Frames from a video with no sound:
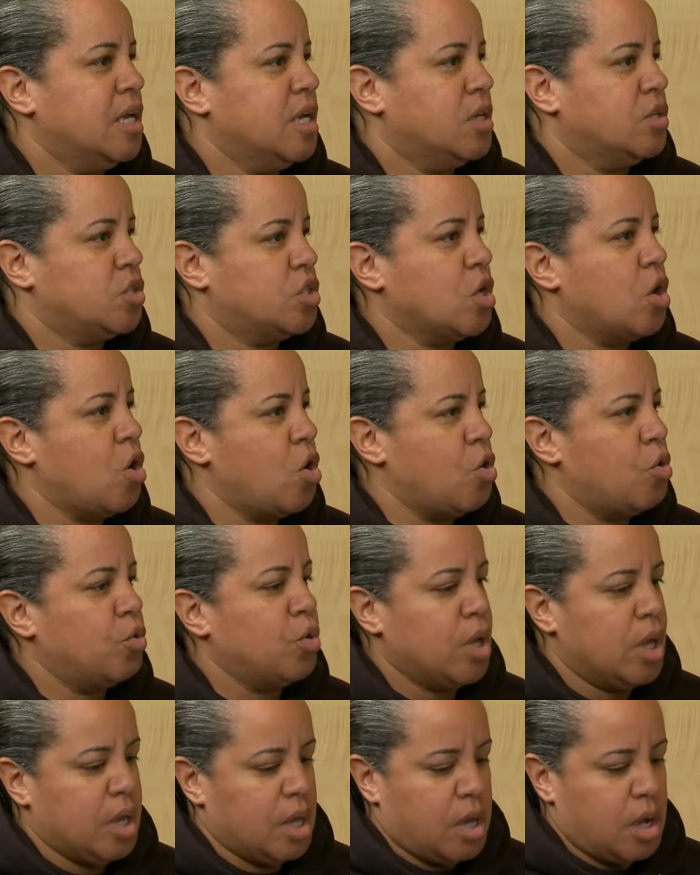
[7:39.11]
So
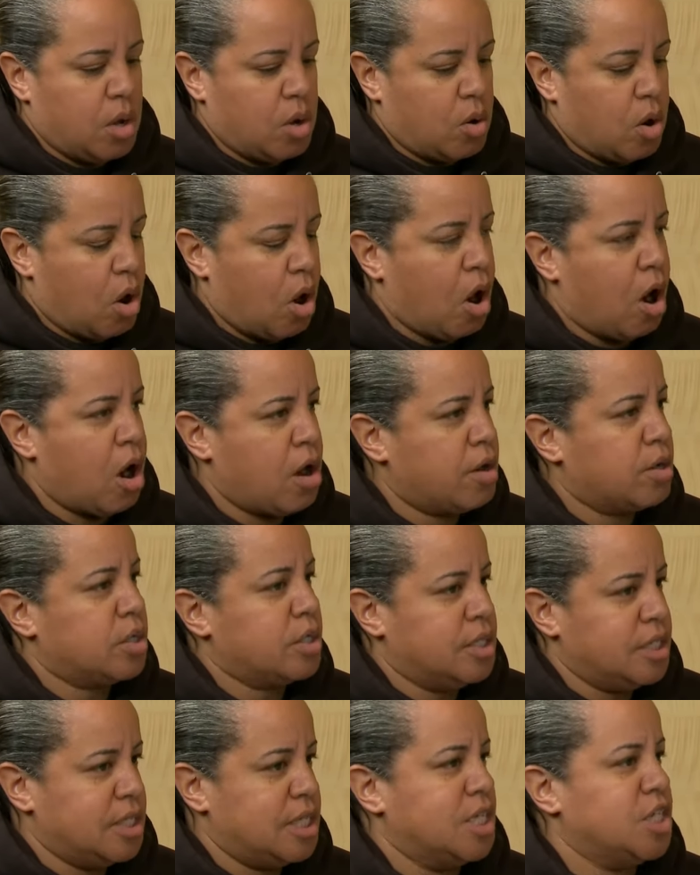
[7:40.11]
our
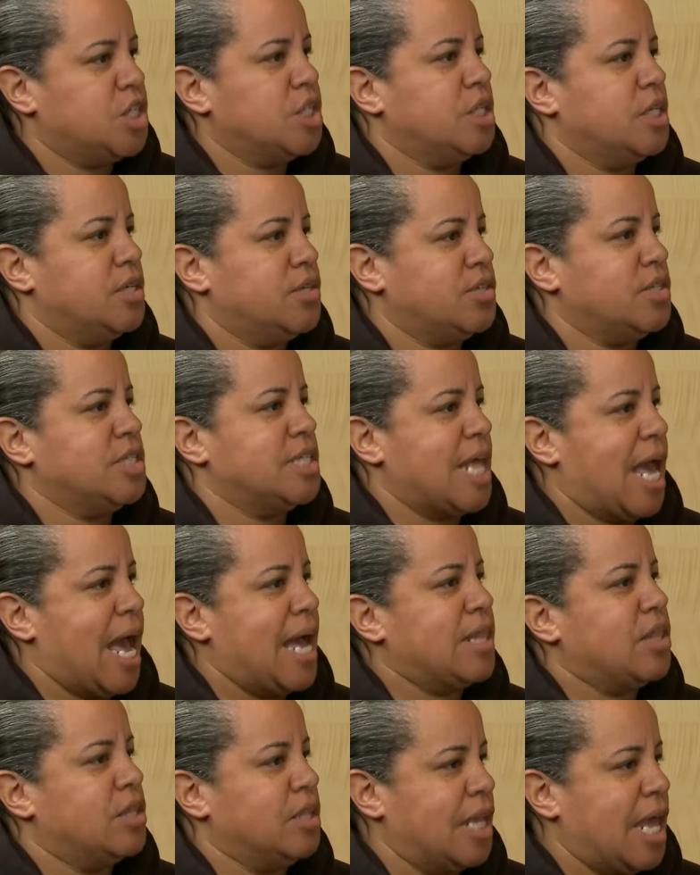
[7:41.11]
contention is
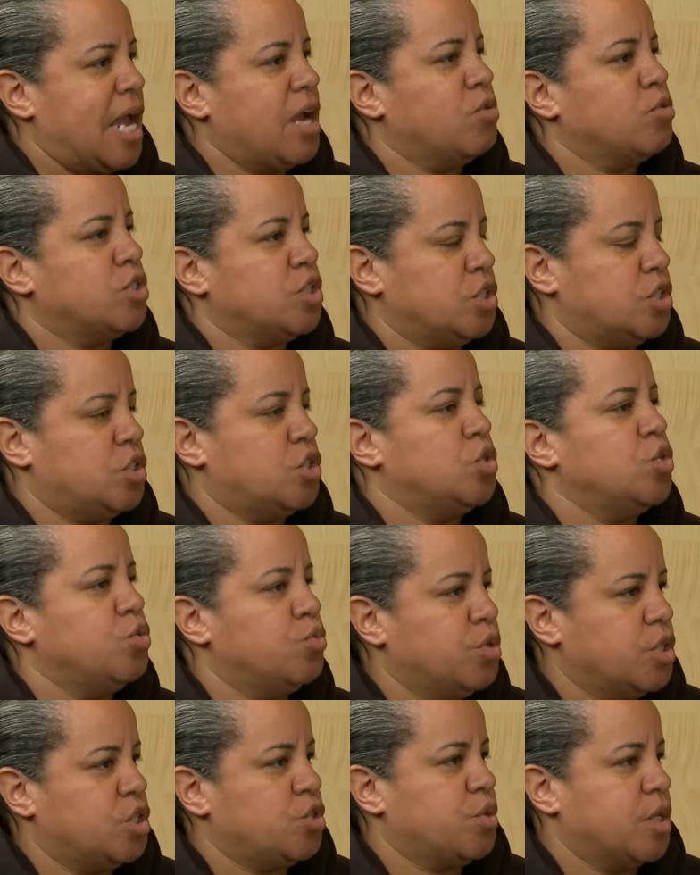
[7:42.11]
that the language is too
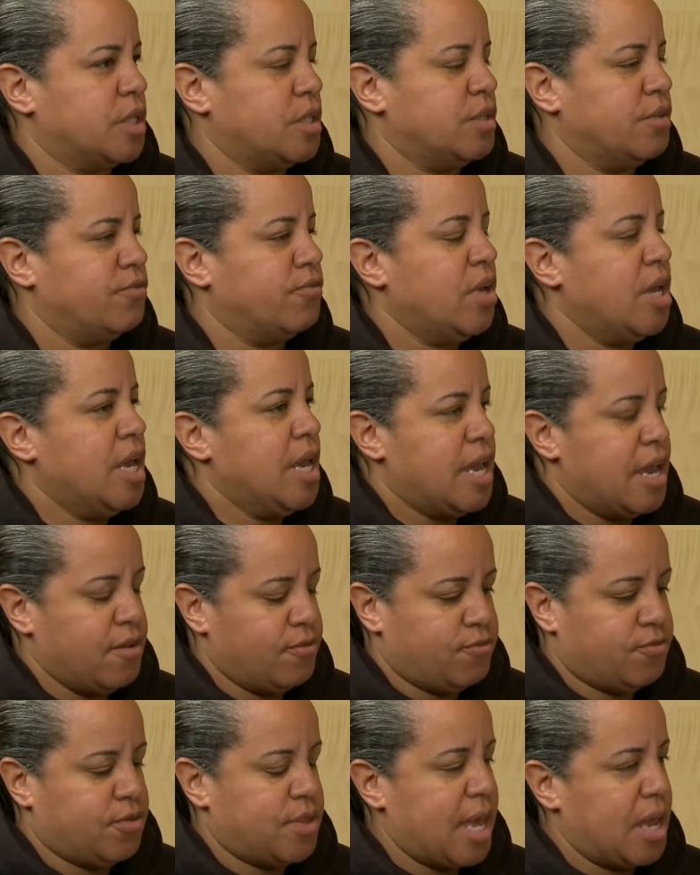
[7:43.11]
restrictive.
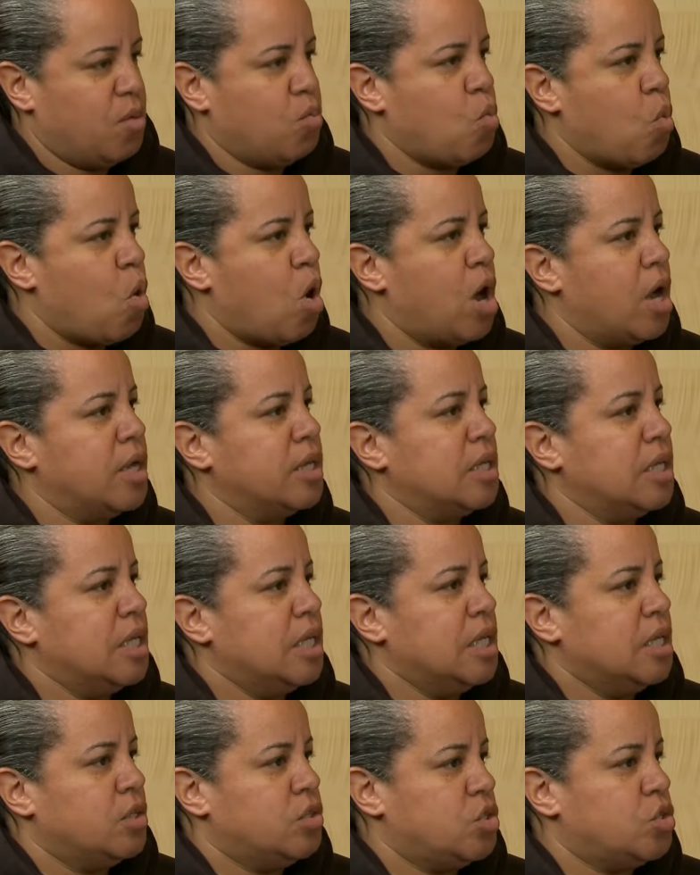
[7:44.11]
If they want
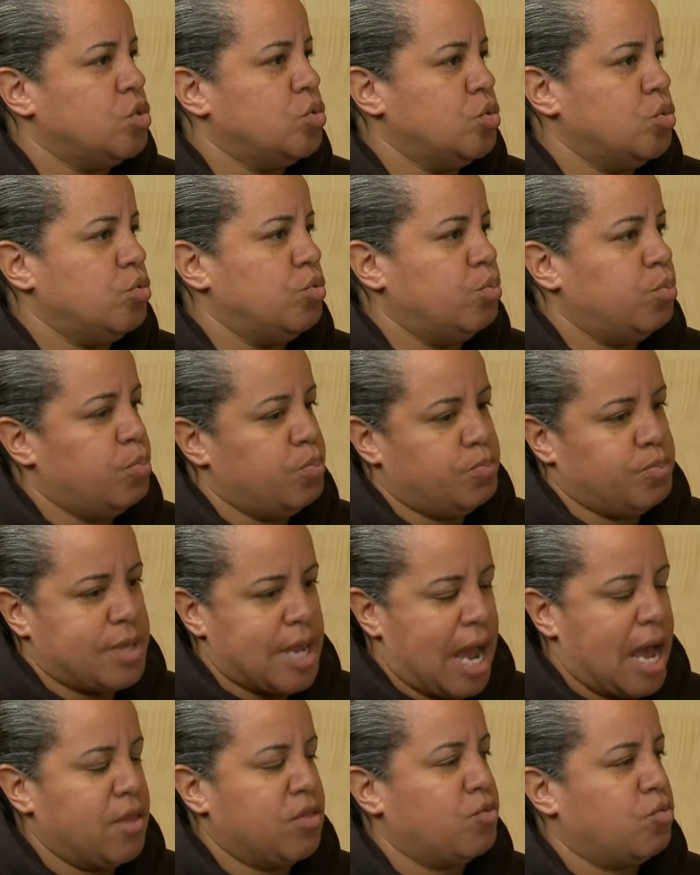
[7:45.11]
to,
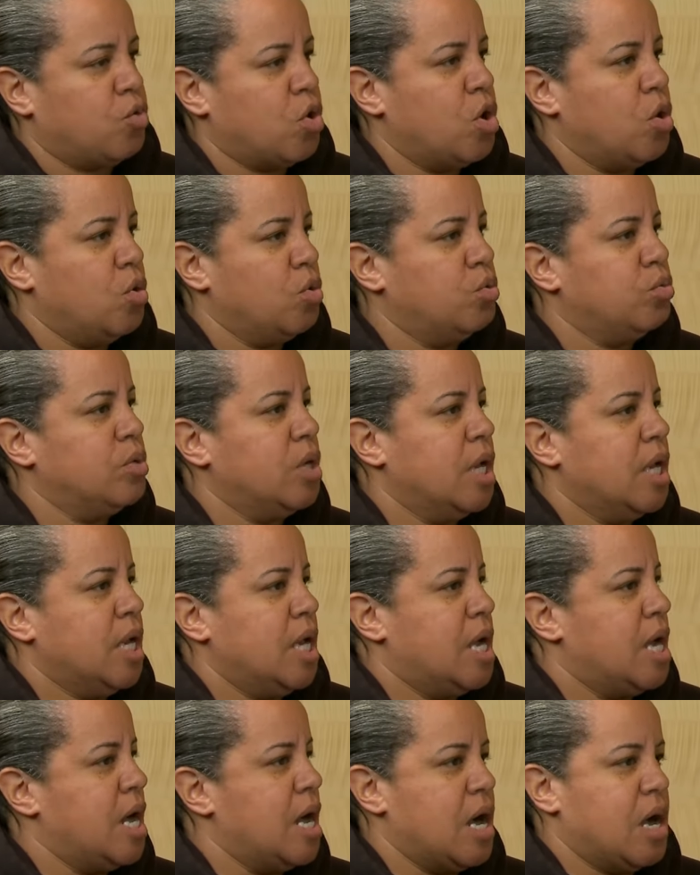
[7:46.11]
down the road,
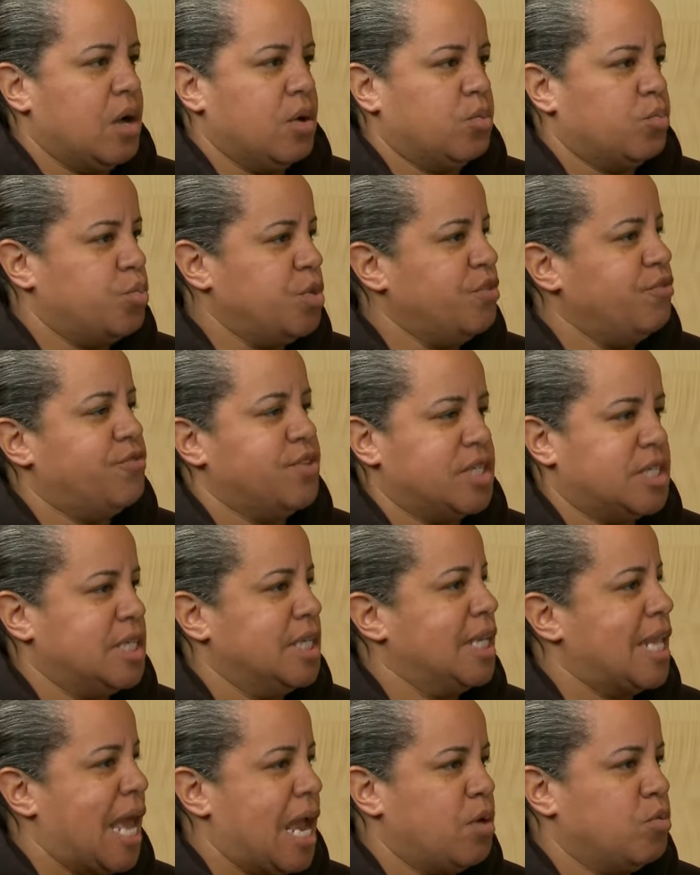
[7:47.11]

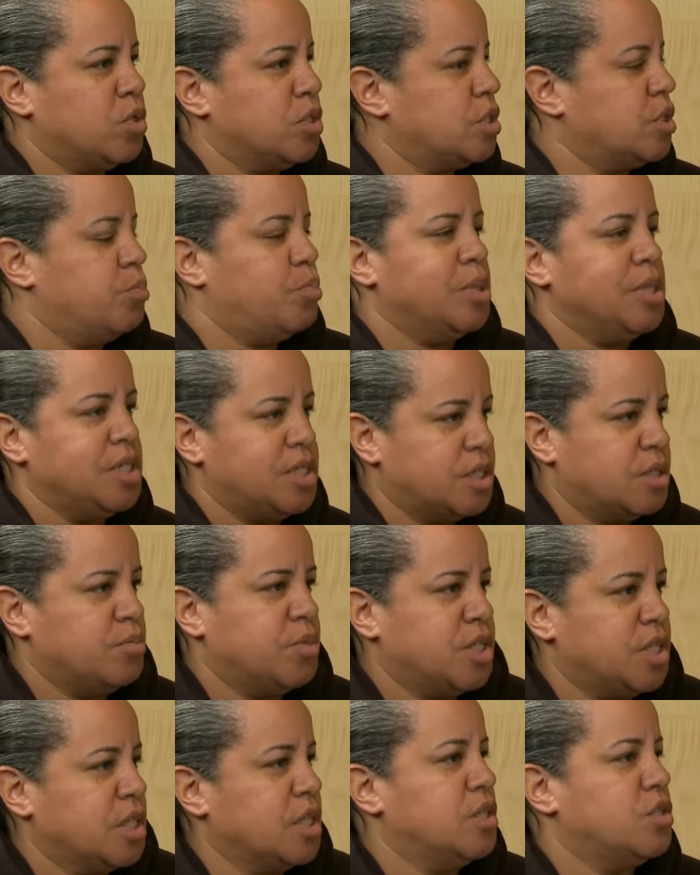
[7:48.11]
revisit language, the police
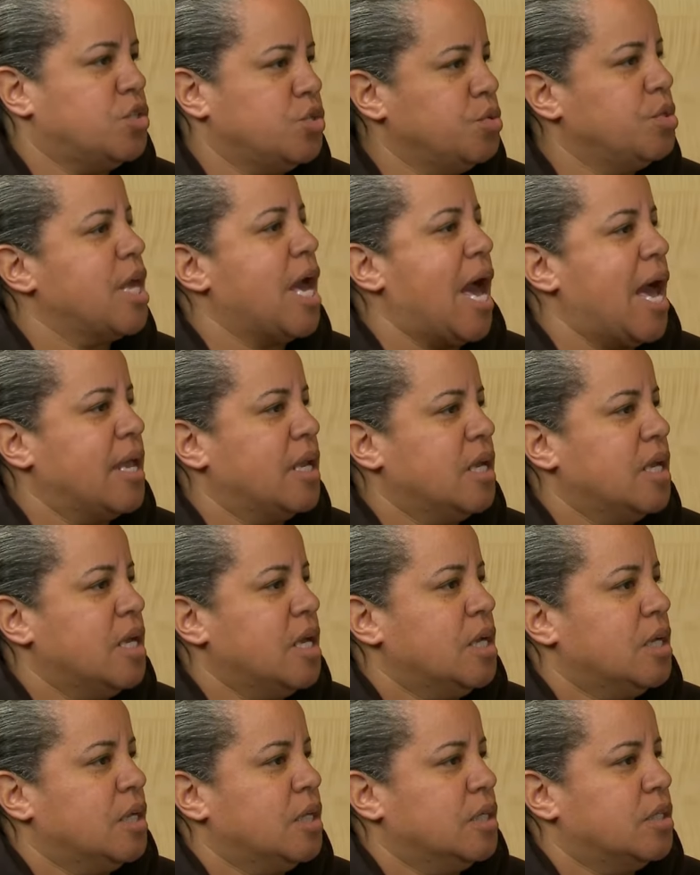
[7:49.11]
commission can do that.
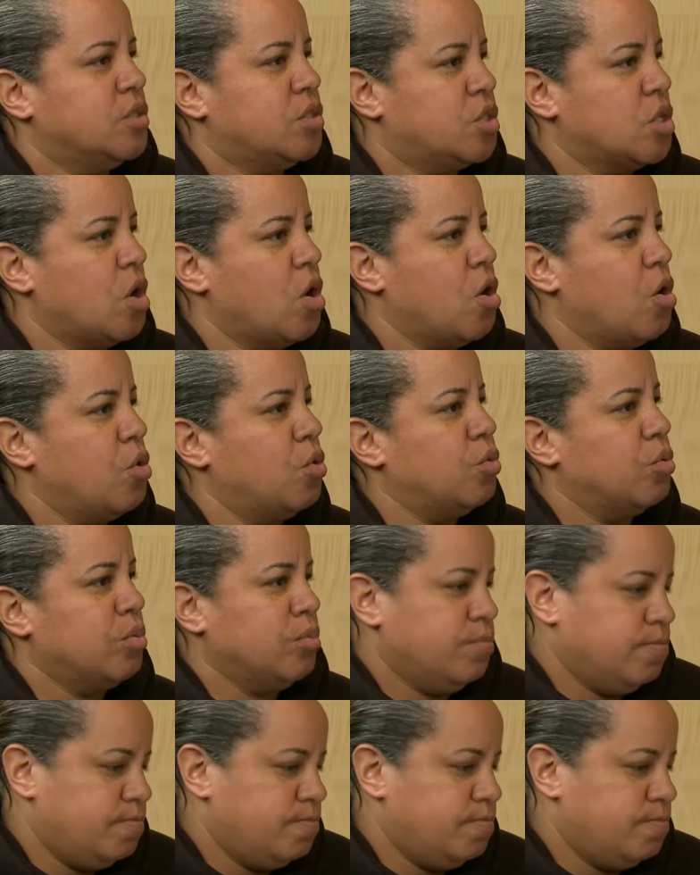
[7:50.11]
So.